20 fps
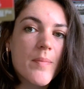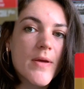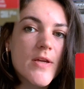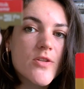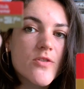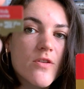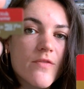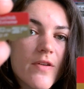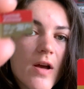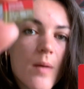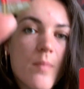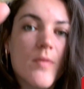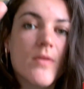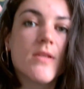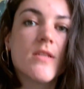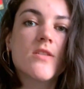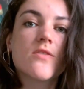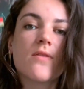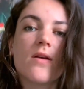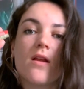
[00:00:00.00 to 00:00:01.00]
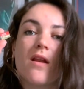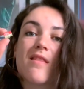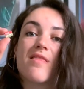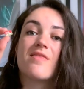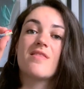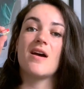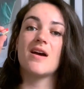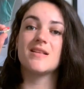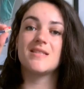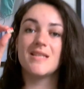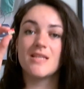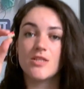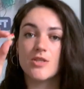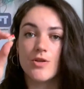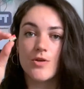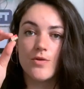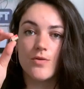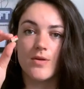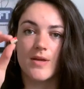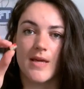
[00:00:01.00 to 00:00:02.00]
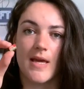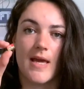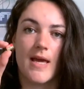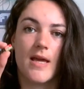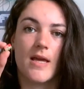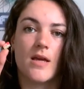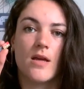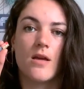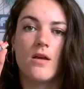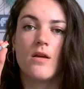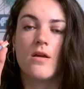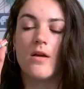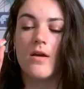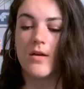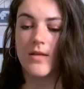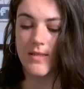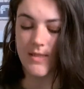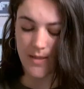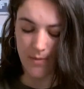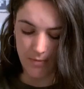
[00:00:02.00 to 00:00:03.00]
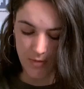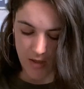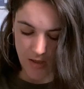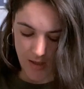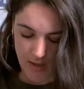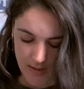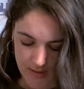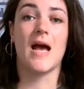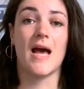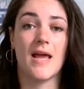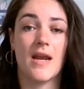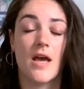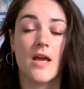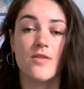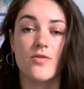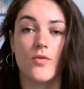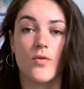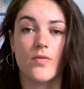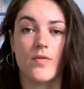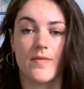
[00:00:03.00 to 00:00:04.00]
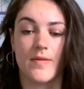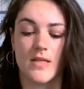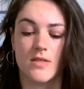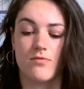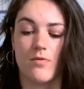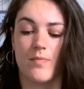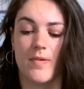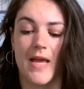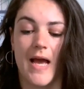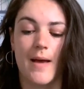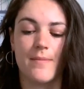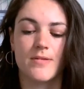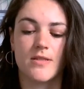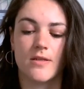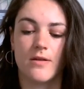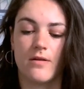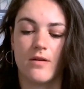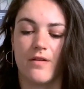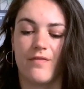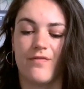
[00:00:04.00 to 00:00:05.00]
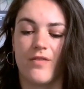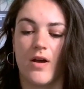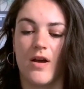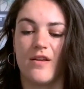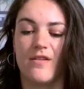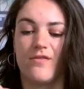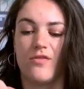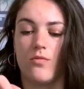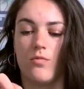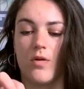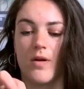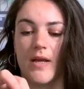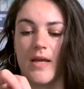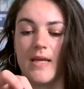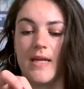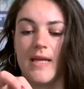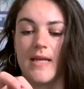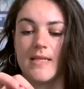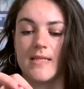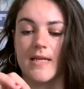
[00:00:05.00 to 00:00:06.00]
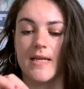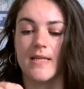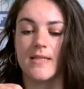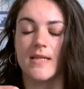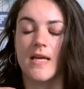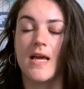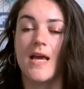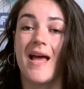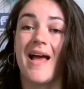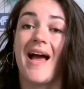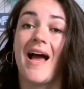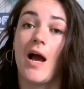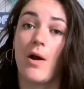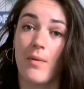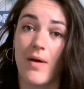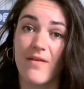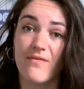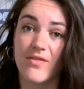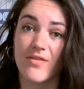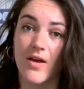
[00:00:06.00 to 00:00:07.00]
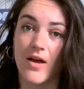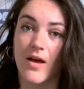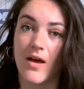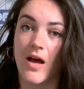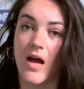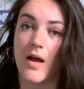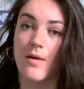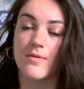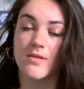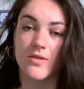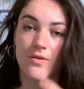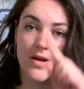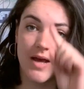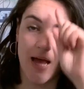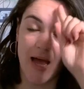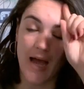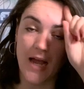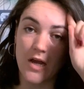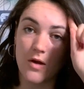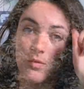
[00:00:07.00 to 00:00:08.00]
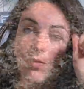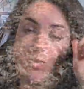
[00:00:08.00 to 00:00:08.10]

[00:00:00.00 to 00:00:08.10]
picture of it up on the screen. 32 gig SIM card, and I thought that this would be absolutely fine for what I needed. However, I was on a hack